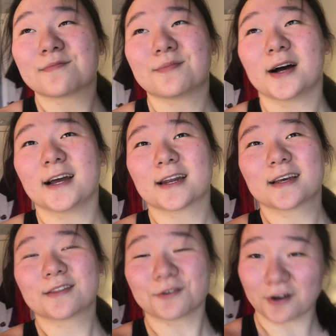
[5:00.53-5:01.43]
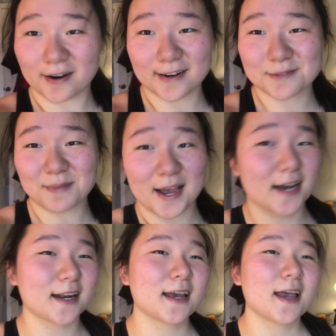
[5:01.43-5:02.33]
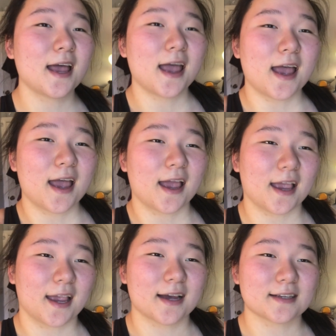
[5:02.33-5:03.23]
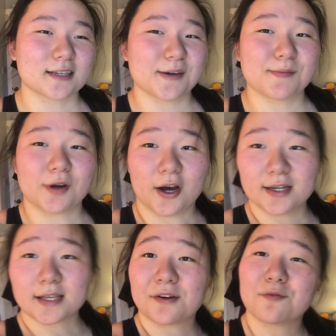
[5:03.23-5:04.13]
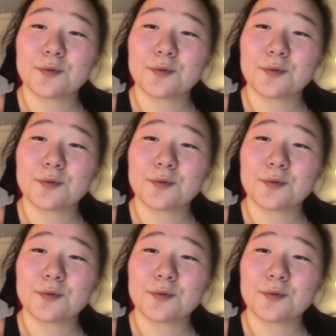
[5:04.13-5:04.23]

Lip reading: but they're not as bad. And I am not as out of